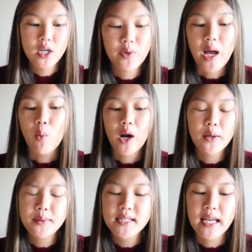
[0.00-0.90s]
Yeah, where
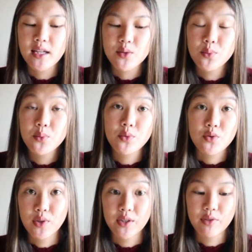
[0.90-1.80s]
I was staying
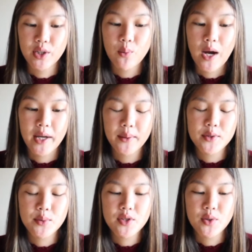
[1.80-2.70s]
was really quiet,
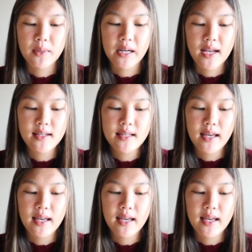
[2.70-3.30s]
which was super nice.